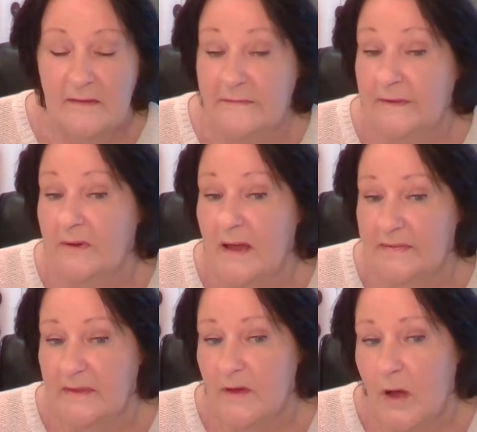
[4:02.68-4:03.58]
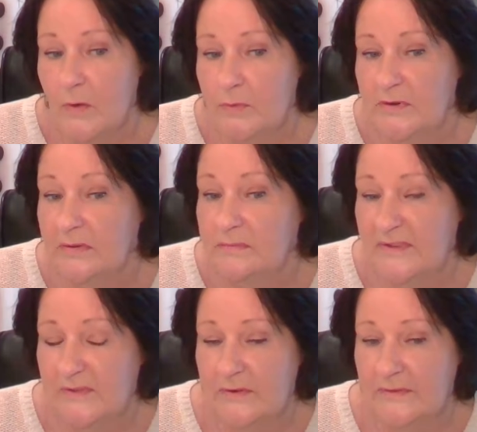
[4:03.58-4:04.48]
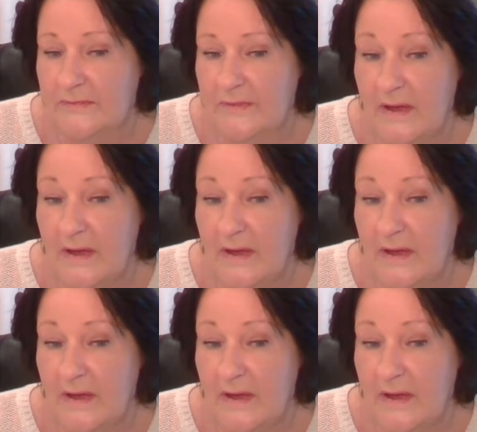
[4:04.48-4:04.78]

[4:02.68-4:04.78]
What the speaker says: feel like they're old sort of